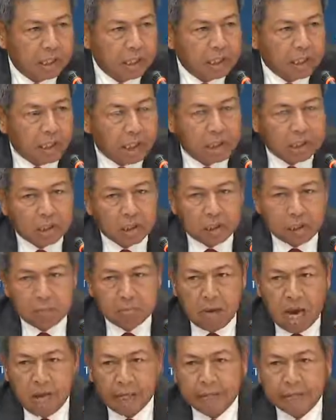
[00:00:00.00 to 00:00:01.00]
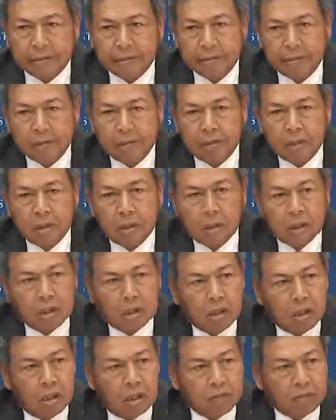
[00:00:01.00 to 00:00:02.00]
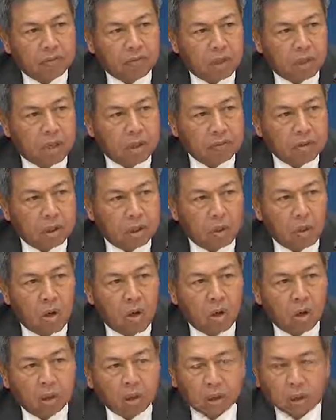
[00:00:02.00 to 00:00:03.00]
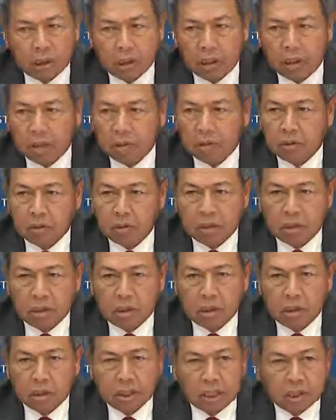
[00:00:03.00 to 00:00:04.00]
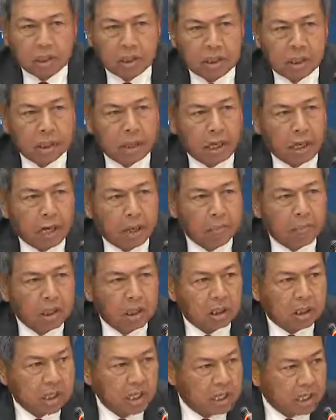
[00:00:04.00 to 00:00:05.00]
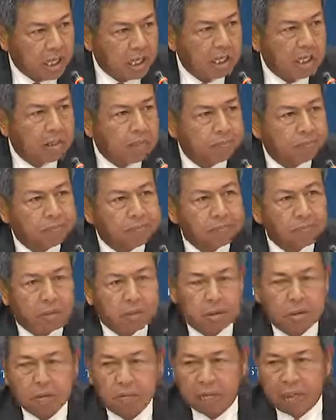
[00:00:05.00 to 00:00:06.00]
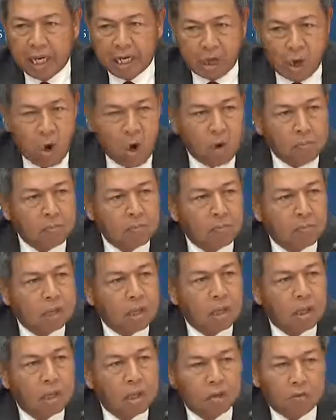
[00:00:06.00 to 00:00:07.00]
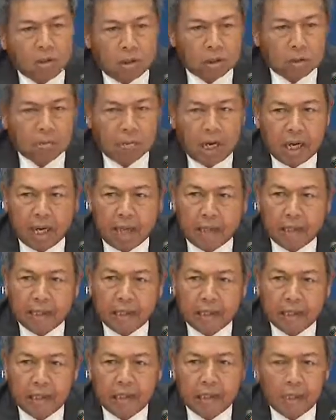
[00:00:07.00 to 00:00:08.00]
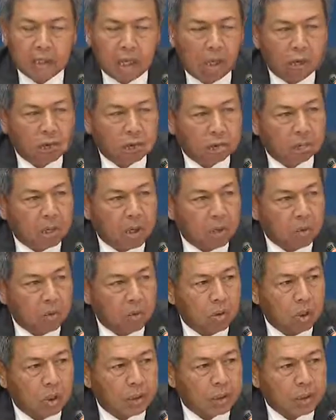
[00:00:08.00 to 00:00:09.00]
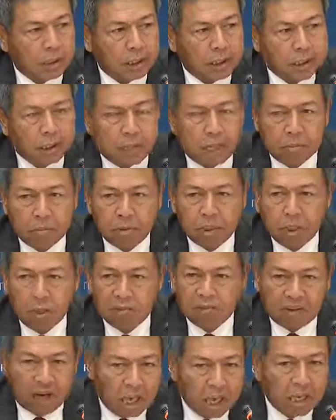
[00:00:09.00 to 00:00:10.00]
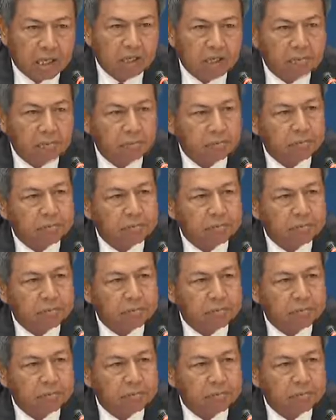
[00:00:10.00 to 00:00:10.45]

the change of command of Admiral Walsh uh, succeeding Admiral Keating, PACOM. Of course, my uh, counterpart was uh, Admiral Fallon,